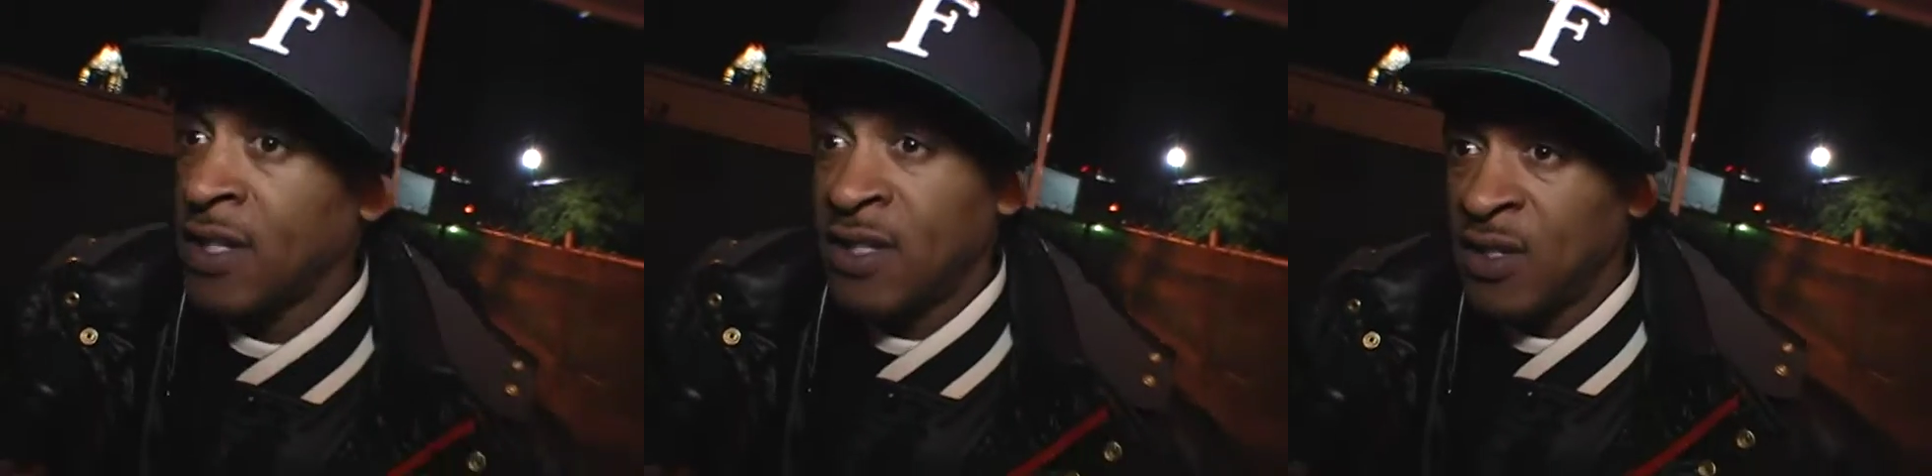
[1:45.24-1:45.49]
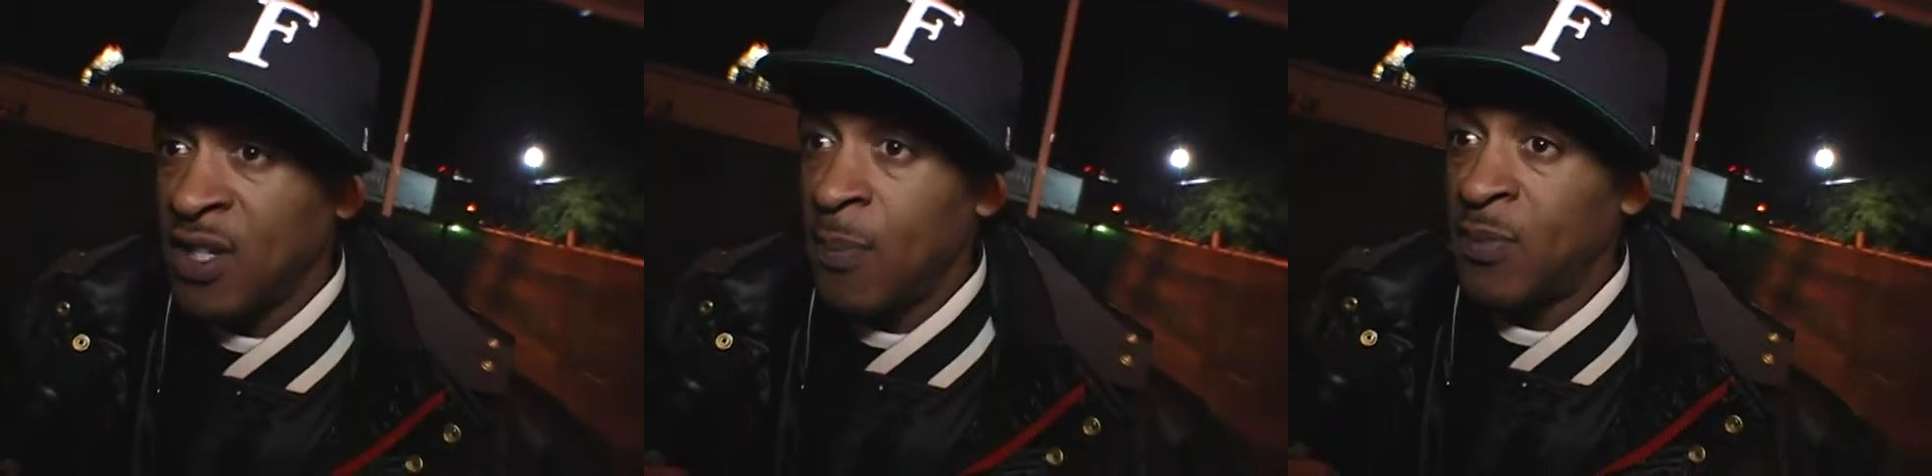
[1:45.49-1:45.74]
this
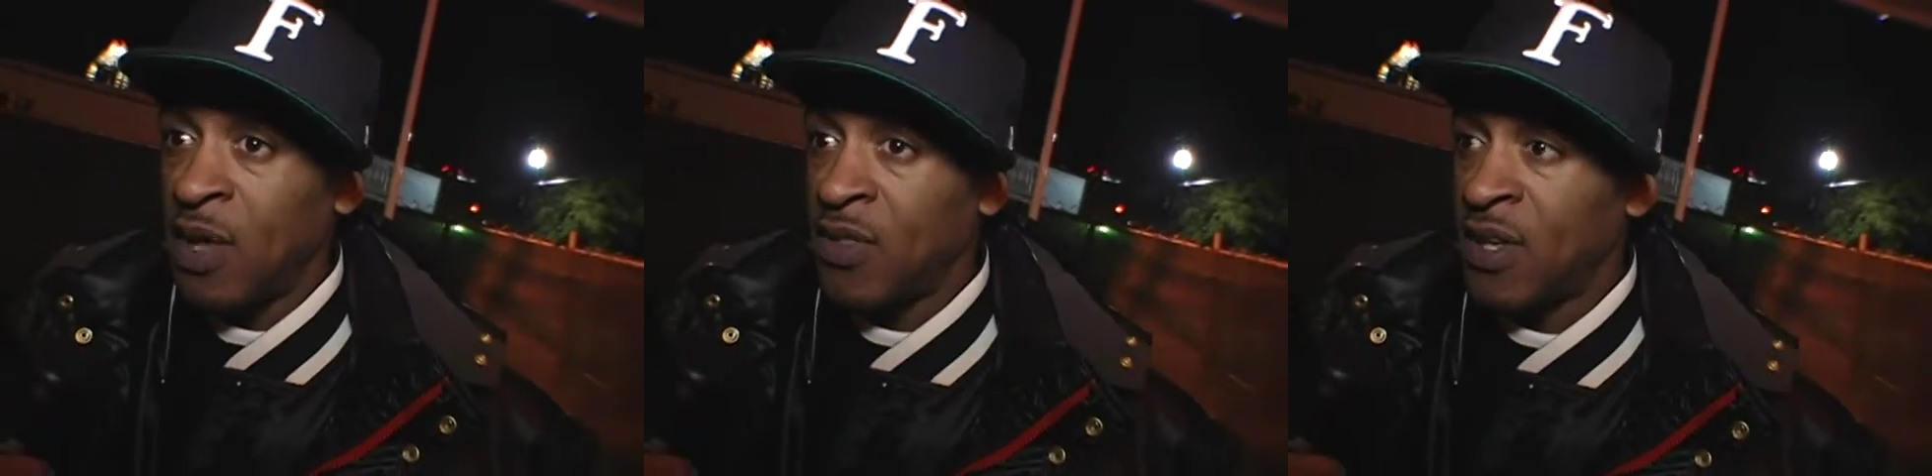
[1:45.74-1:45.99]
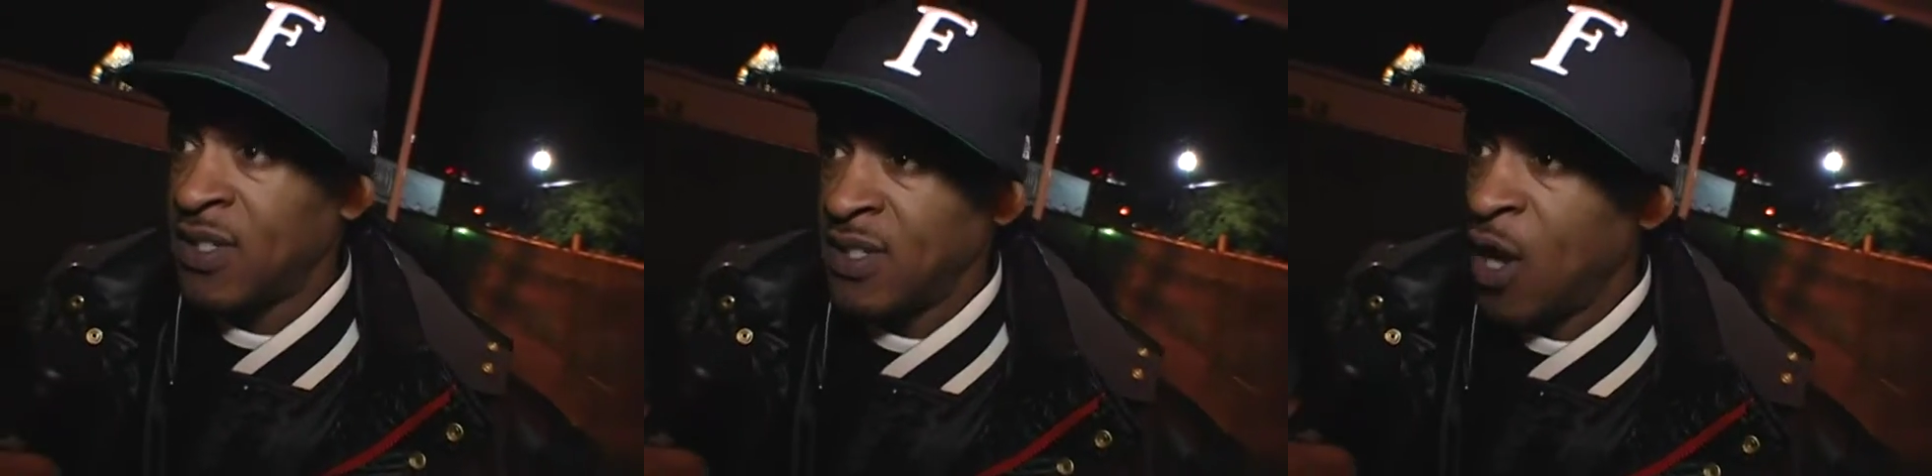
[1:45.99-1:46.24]
is the, that
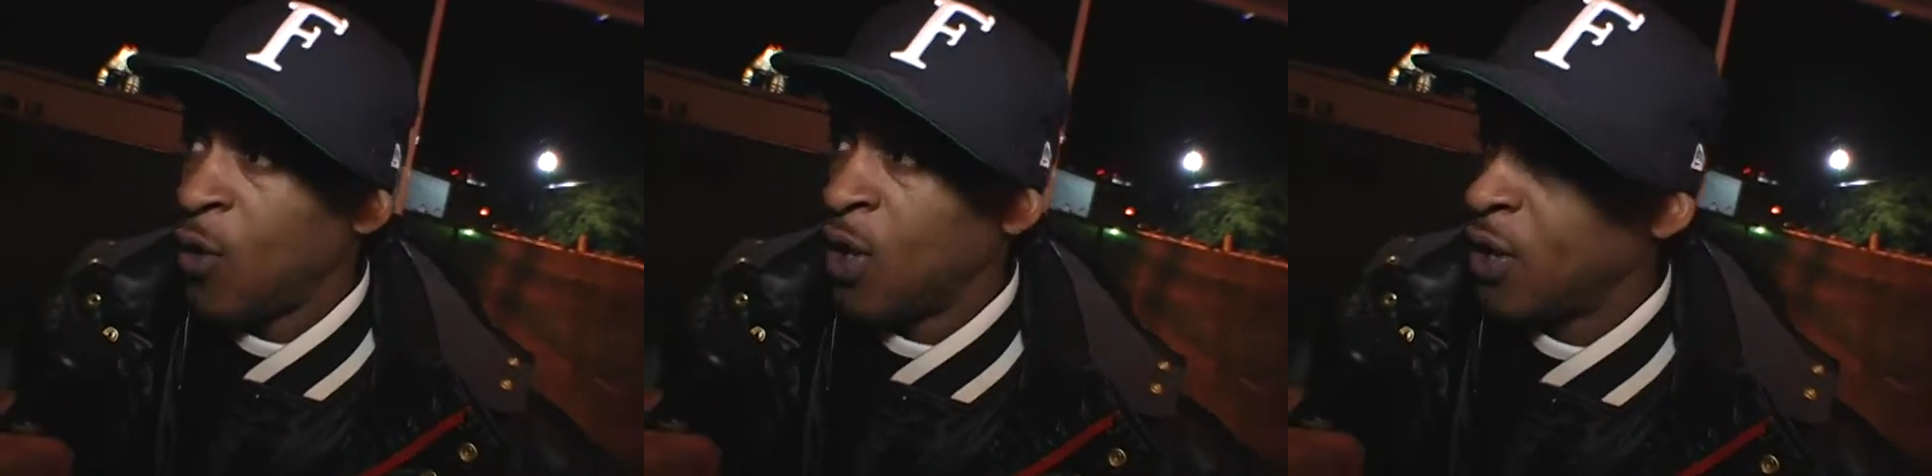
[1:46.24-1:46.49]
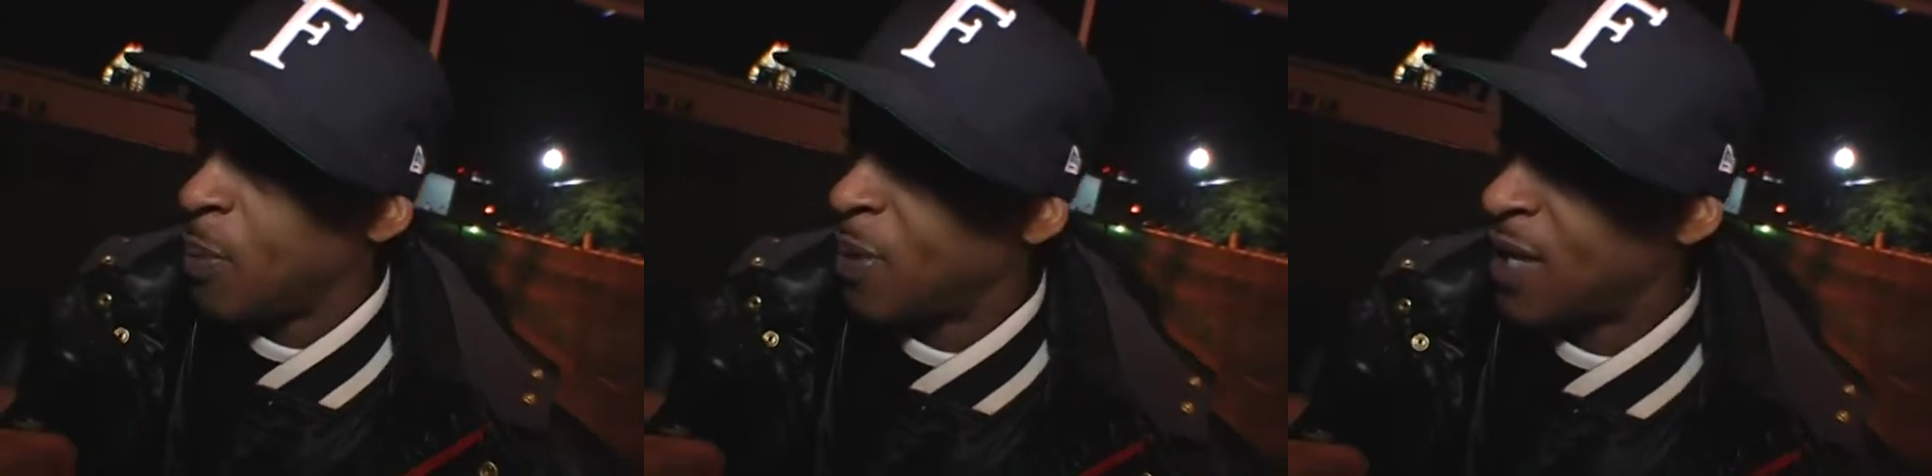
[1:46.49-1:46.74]
this is
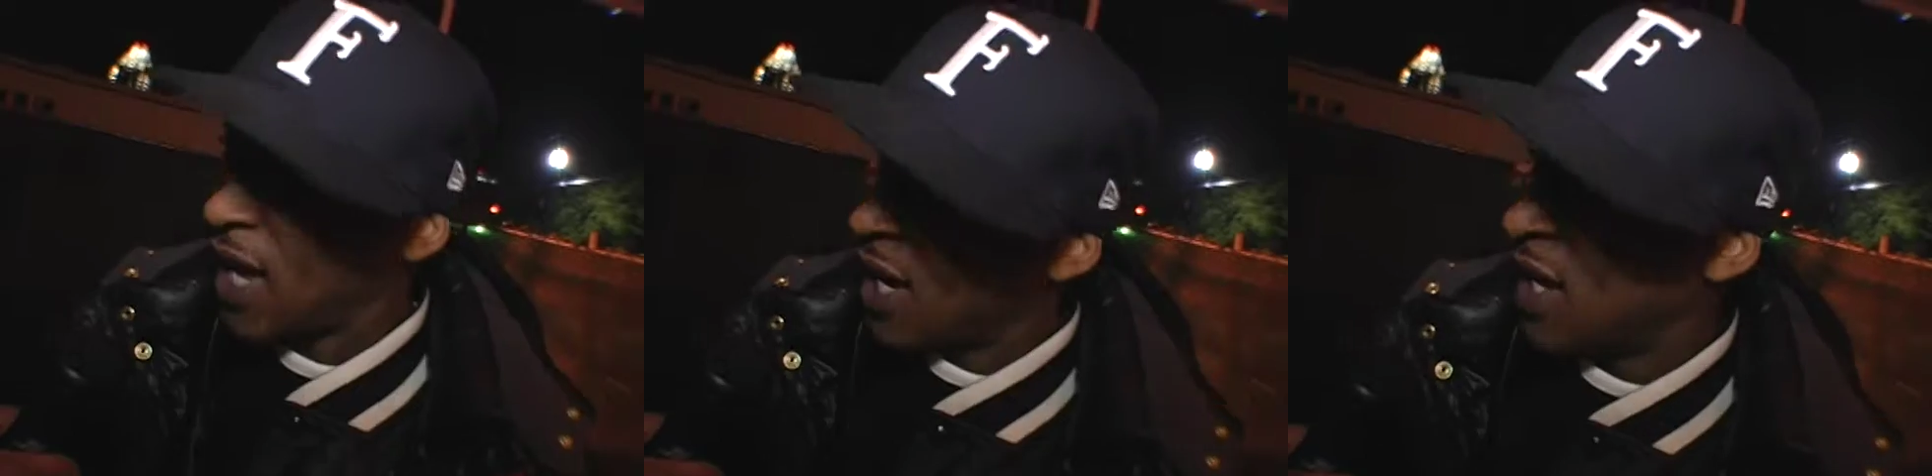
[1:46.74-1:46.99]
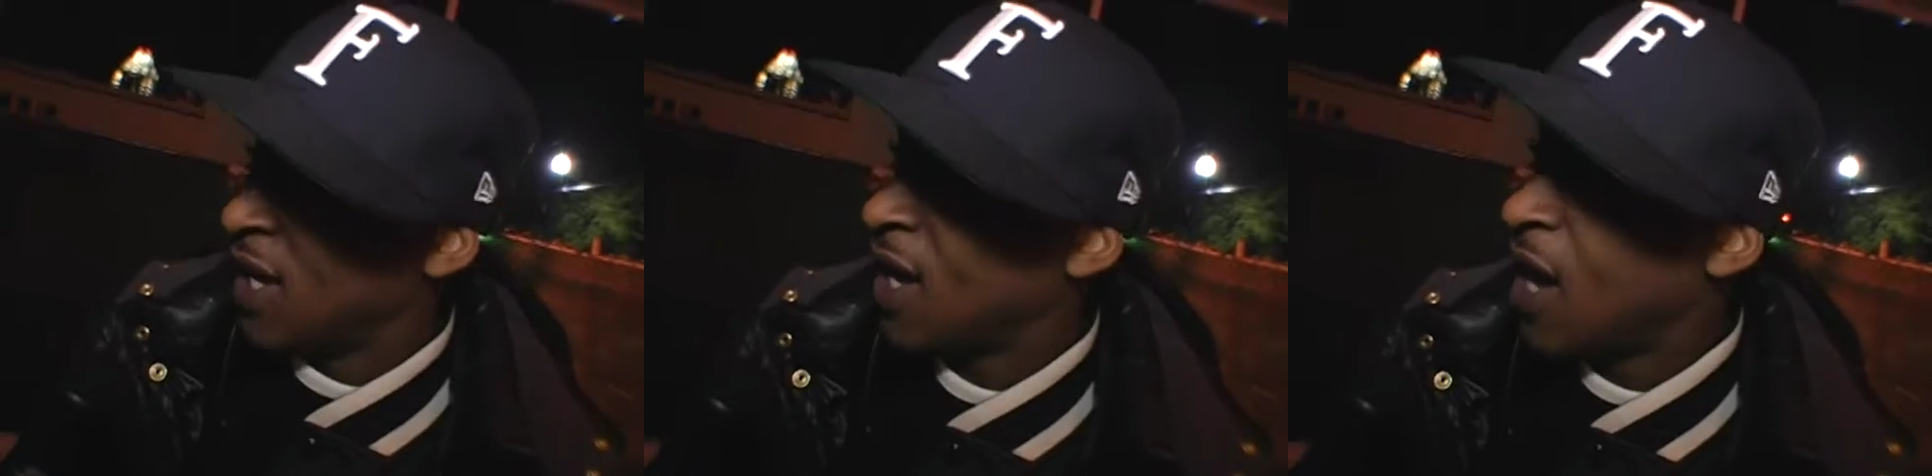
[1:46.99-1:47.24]
only the
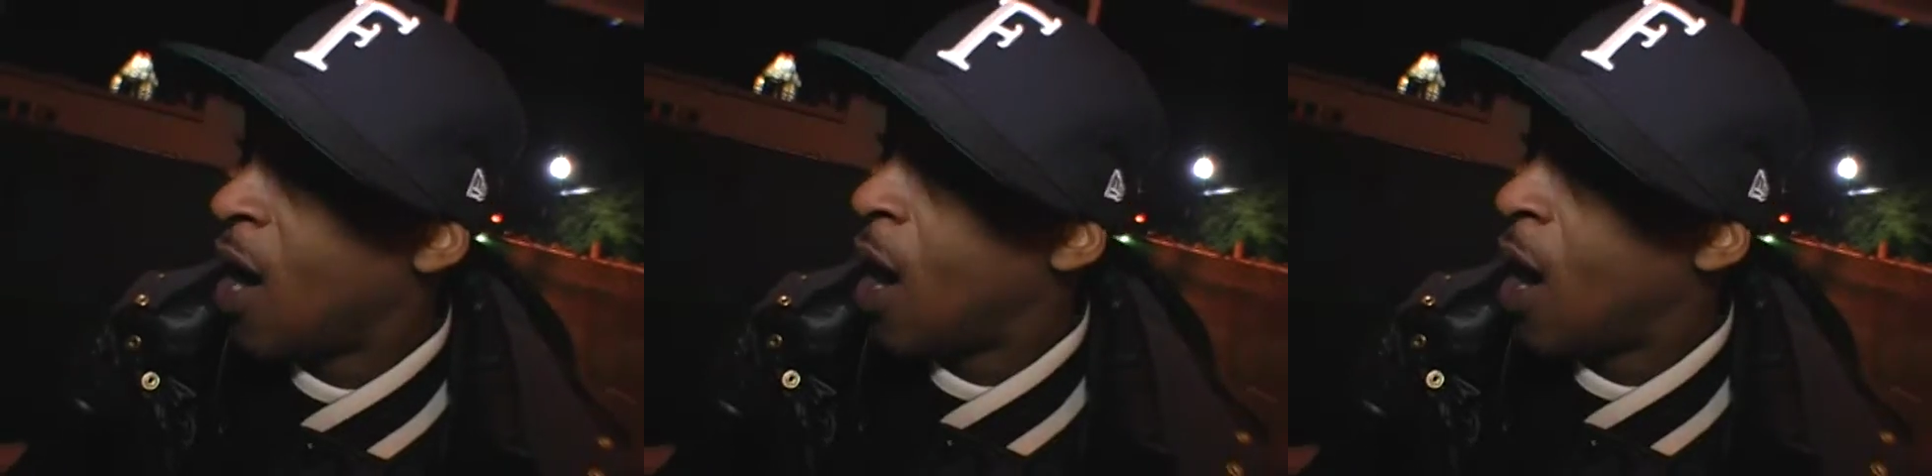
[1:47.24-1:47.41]
beginning